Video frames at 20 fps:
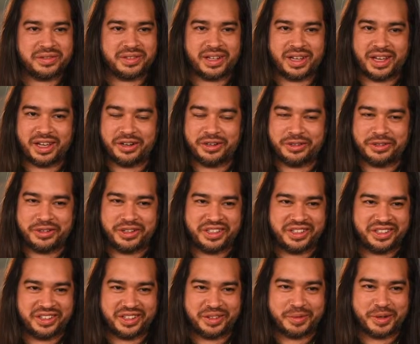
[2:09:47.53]
I don't know
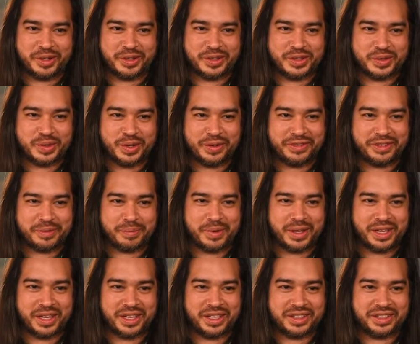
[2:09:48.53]
anything about Swift,
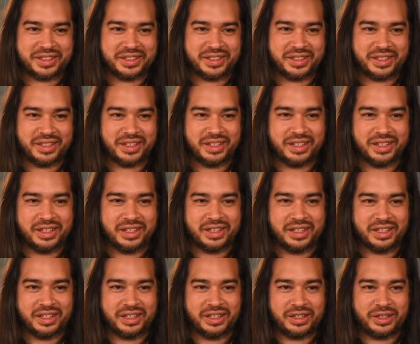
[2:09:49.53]
man.
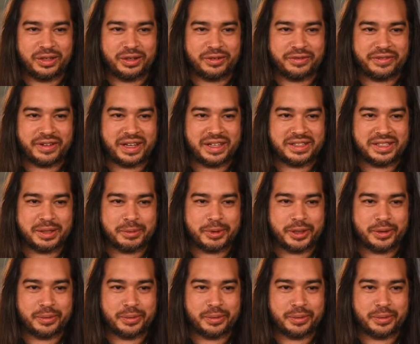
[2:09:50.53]
You know, find template